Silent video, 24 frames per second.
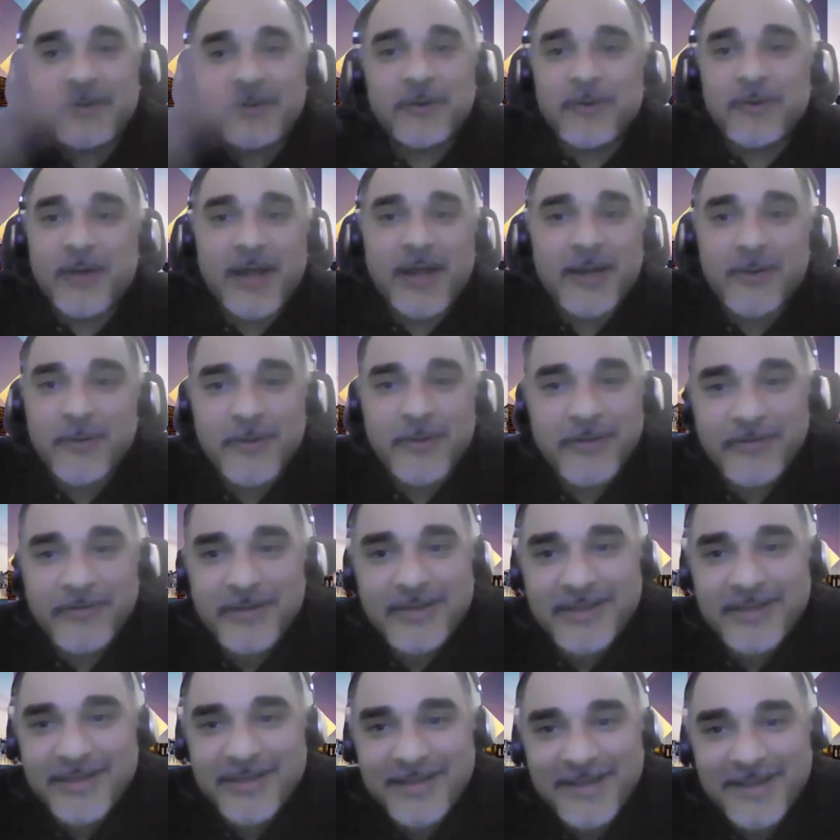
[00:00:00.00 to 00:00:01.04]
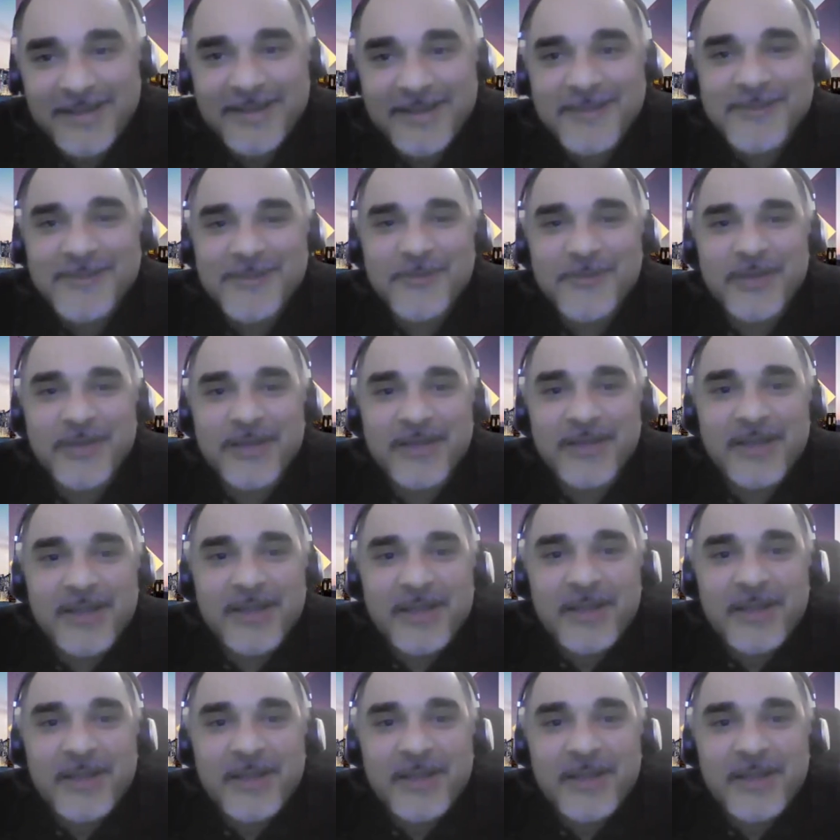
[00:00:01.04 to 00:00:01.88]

I know everything that needs to be